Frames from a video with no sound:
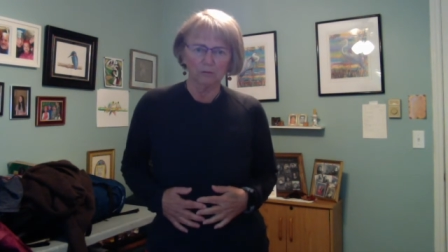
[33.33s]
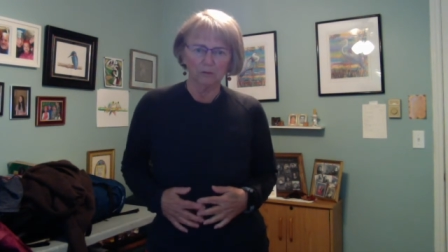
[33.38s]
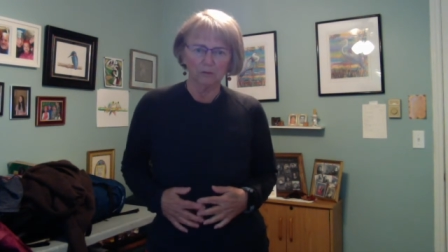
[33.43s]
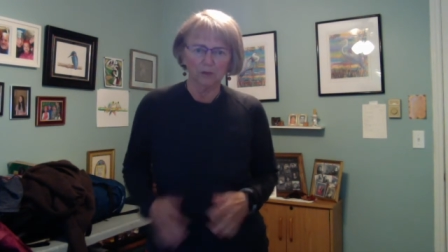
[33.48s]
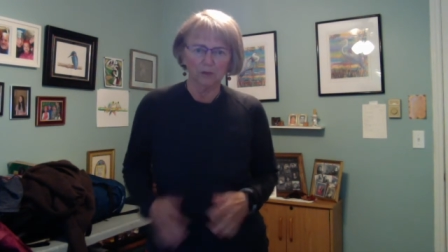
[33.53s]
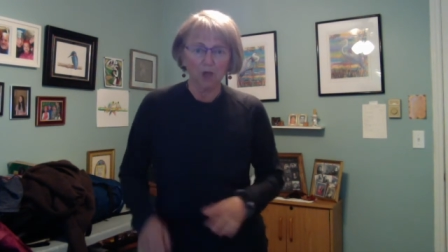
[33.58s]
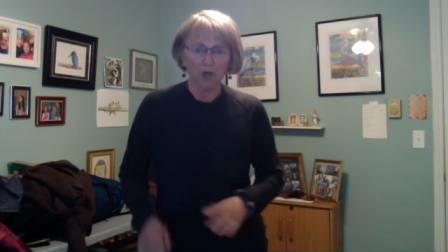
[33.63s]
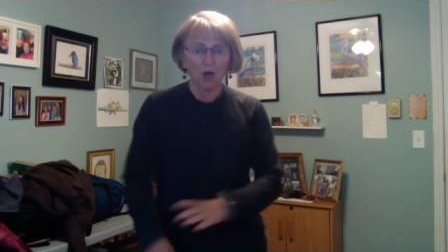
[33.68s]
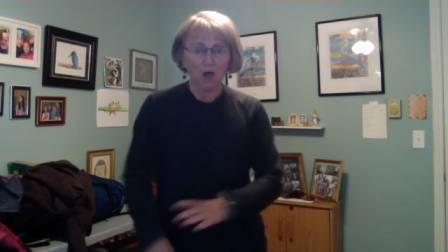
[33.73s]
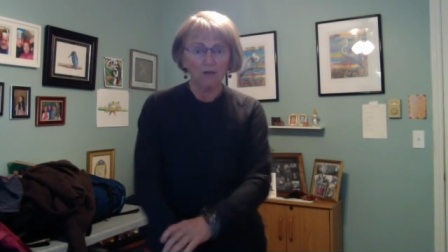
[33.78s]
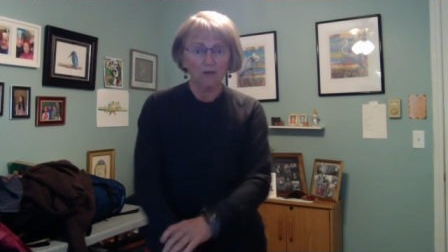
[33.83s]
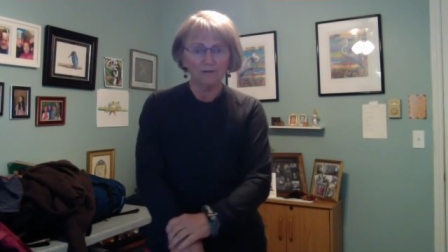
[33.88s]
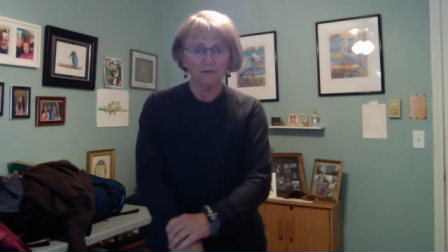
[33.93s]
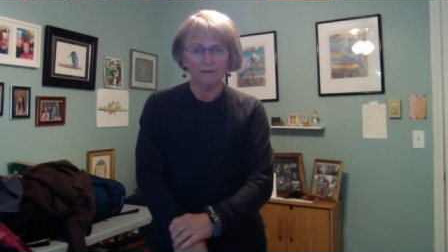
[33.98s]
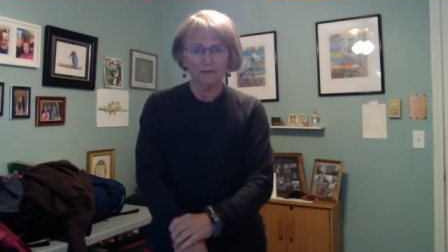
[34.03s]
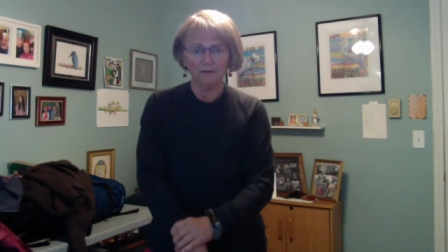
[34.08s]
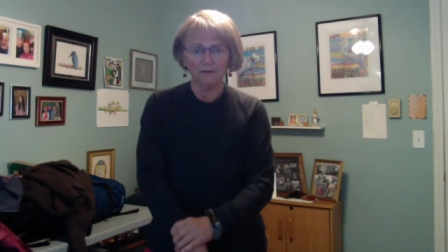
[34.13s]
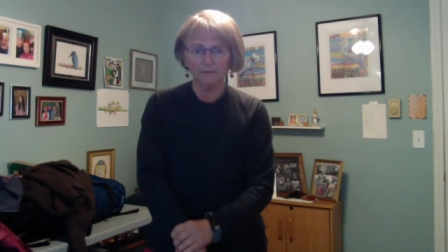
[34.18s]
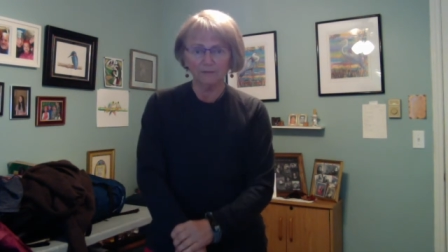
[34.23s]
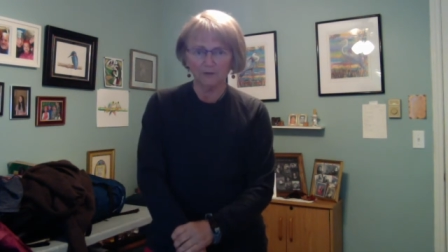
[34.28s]
long
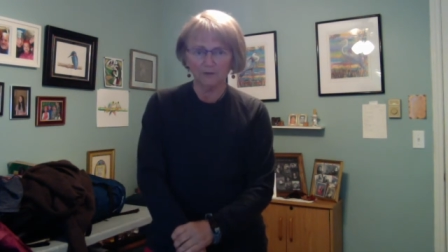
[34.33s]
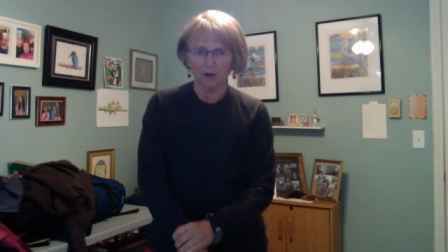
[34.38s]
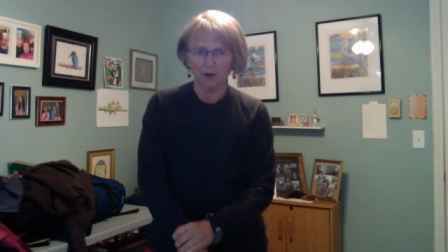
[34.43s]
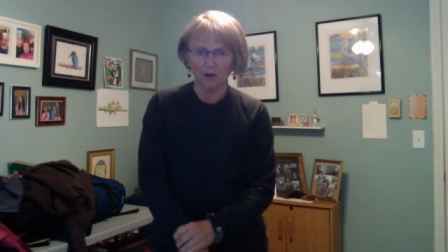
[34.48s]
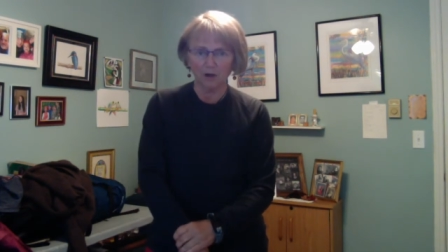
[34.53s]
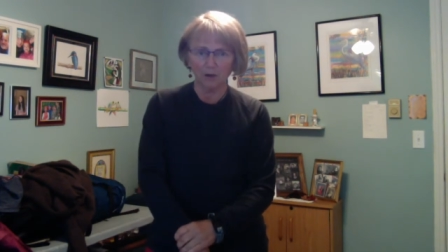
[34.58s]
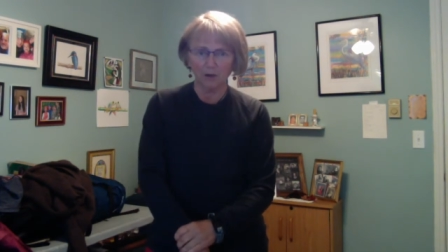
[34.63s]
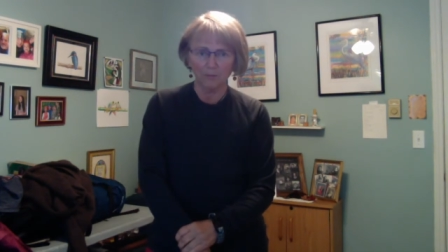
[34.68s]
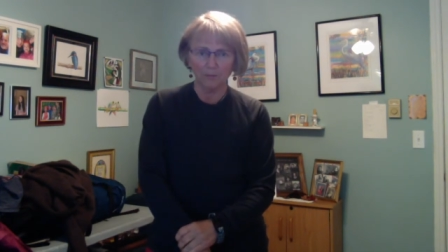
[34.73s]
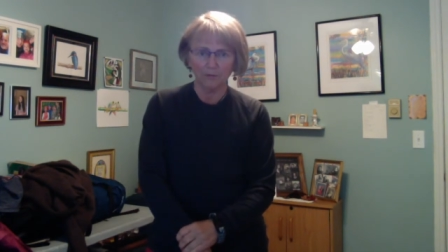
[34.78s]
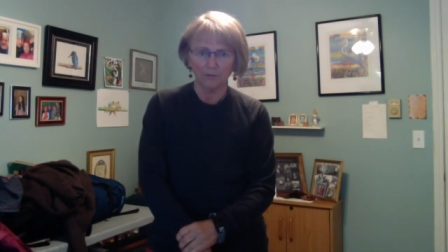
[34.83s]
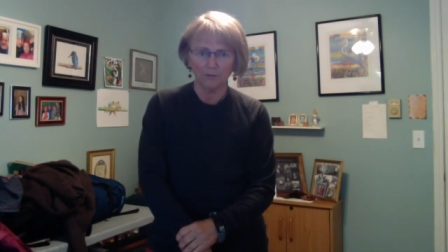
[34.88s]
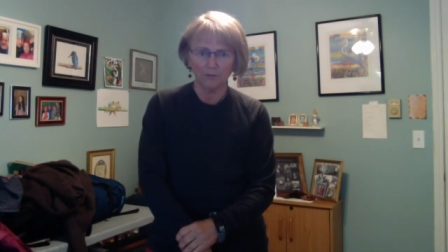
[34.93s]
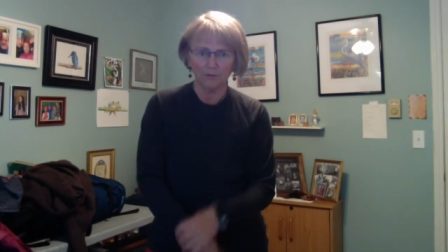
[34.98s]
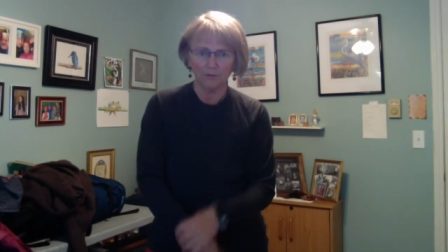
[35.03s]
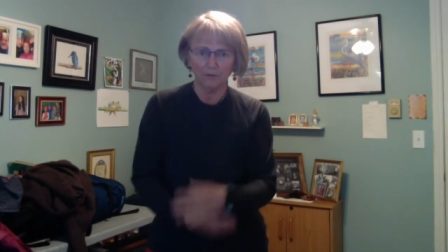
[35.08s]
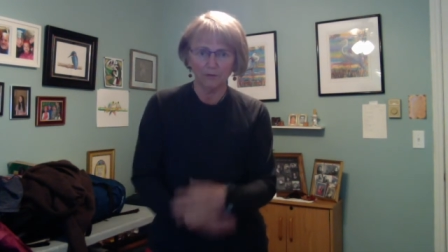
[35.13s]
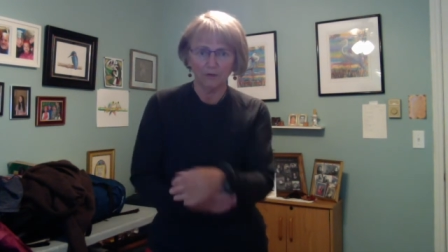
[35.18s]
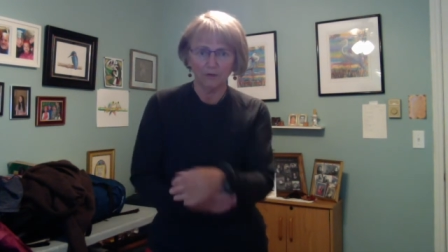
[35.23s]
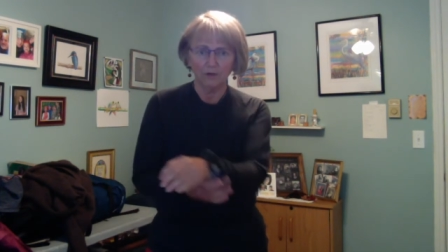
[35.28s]
sleeve top.
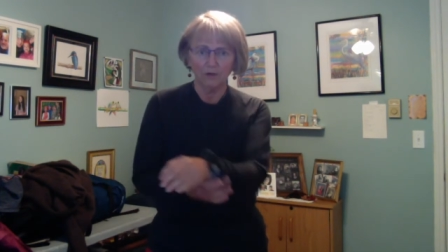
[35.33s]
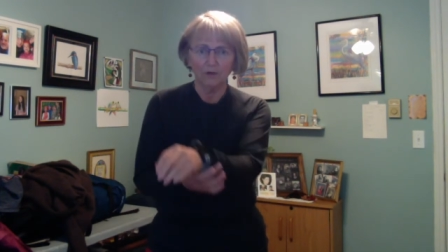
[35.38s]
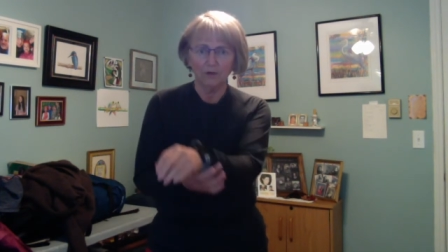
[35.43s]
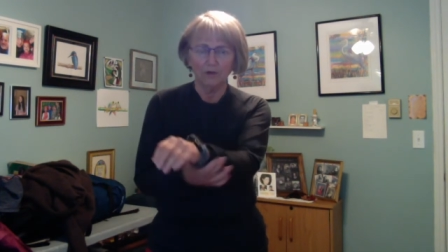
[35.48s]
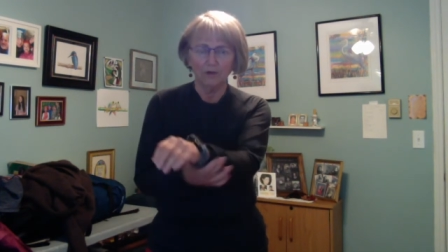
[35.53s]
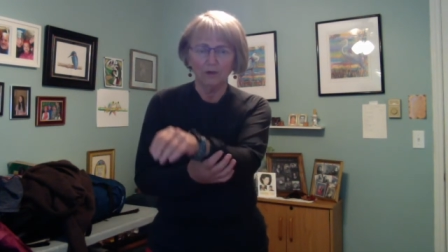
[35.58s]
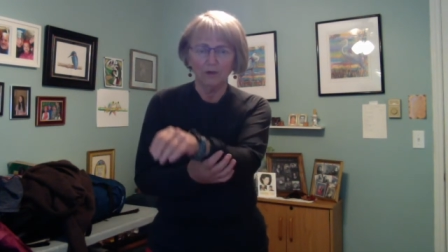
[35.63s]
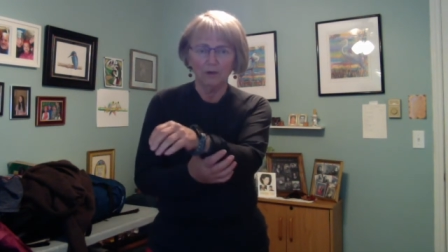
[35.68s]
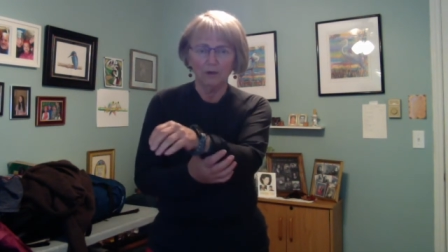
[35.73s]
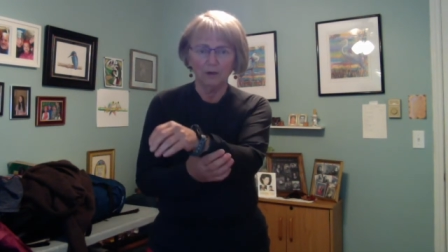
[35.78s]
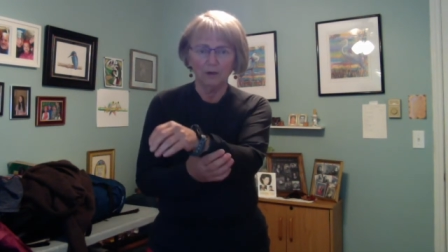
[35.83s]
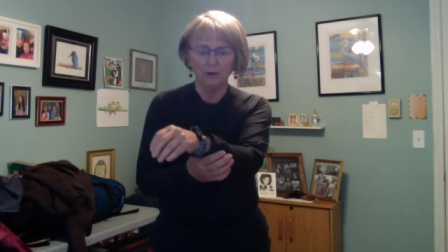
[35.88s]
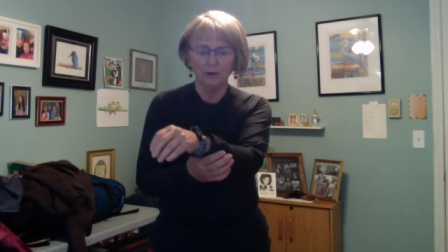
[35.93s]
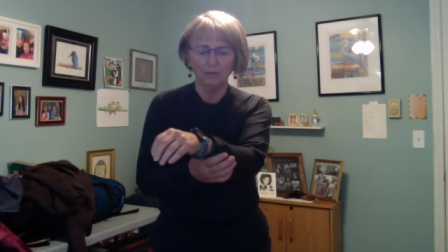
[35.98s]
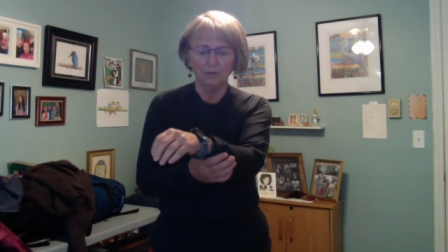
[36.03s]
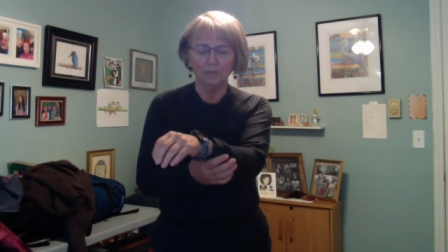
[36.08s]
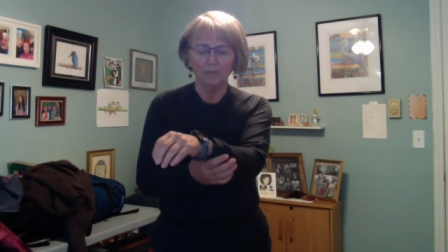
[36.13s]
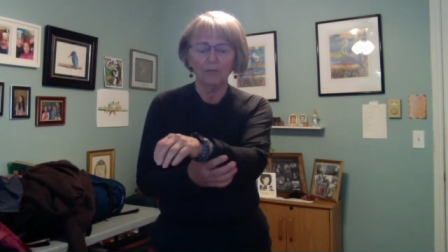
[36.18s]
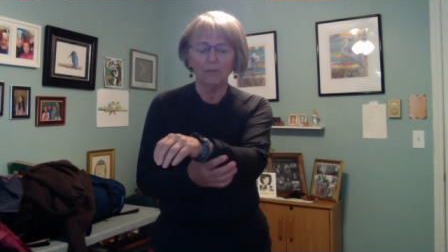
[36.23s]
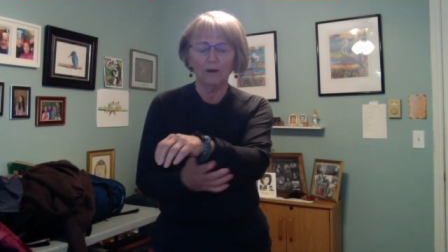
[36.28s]

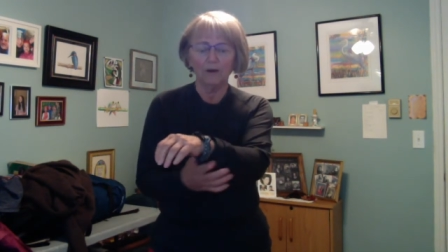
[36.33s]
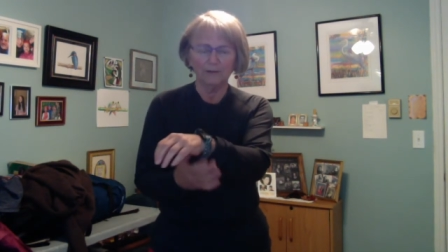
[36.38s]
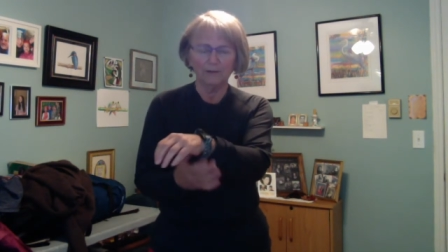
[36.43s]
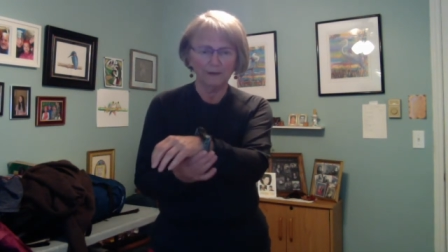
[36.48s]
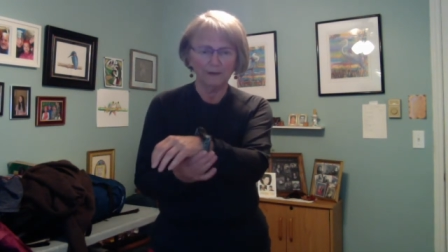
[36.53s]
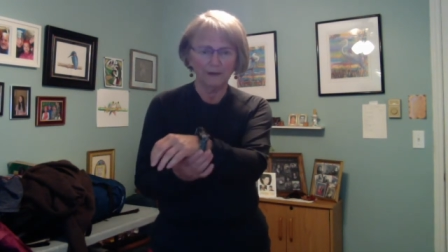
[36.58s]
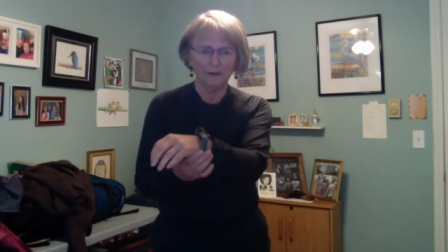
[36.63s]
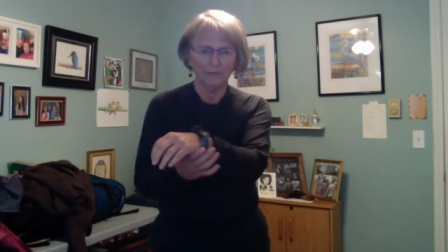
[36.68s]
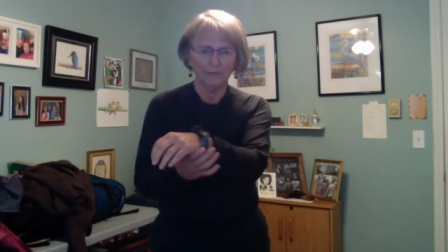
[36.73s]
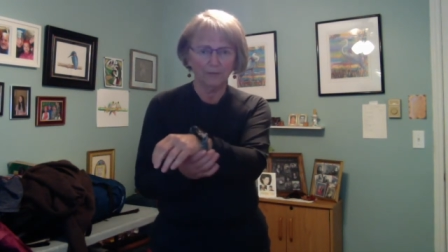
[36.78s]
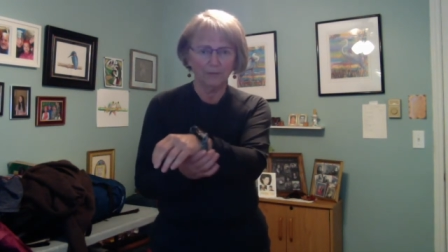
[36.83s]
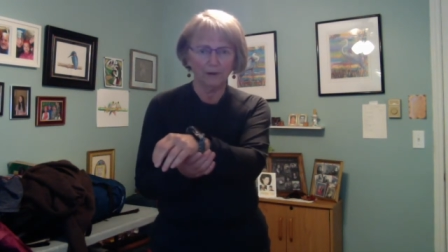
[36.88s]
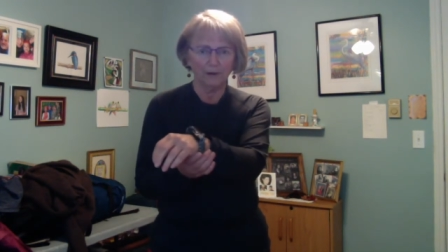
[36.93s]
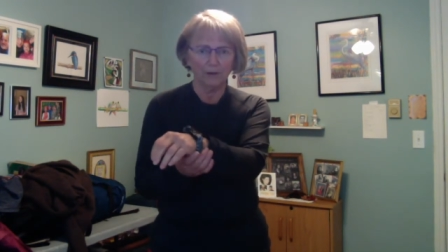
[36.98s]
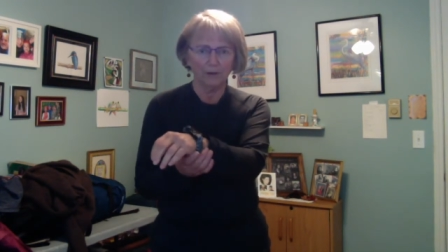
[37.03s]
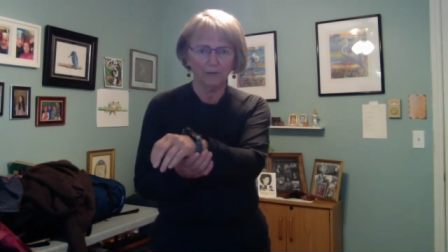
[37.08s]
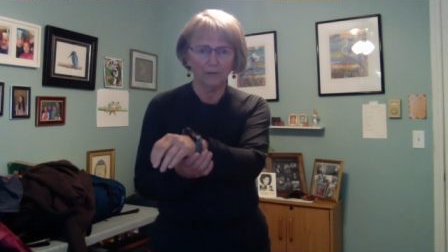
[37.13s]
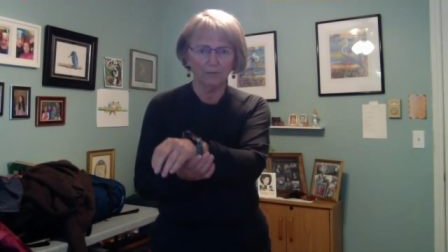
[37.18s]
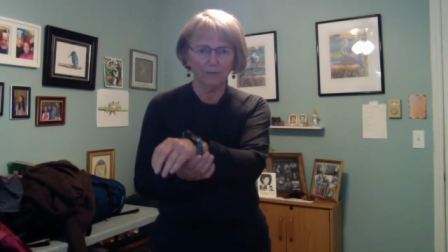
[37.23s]
Um, I take my